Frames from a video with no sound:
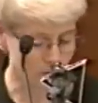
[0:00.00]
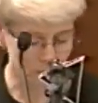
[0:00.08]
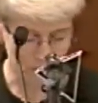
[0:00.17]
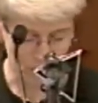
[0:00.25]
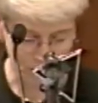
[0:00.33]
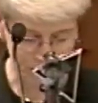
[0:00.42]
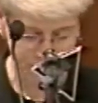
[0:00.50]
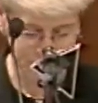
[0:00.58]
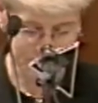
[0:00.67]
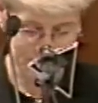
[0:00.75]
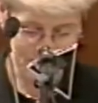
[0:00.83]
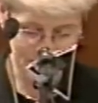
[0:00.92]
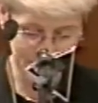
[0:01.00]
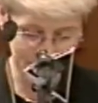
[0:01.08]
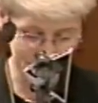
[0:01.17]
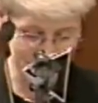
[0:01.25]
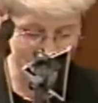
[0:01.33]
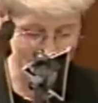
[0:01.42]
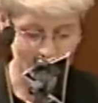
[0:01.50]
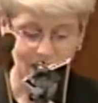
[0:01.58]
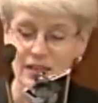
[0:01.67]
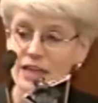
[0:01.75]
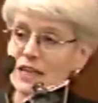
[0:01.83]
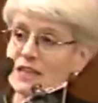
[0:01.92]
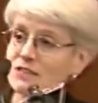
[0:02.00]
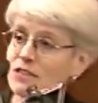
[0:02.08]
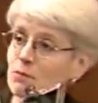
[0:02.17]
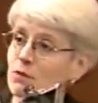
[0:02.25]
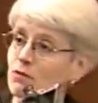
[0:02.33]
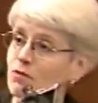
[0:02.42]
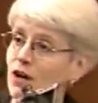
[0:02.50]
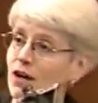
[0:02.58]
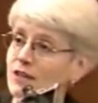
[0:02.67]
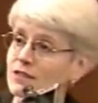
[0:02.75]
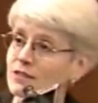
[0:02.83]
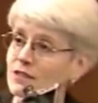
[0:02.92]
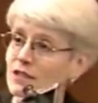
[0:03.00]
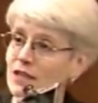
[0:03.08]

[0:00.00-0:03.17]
Liberal Arts and Sciences, exemplifies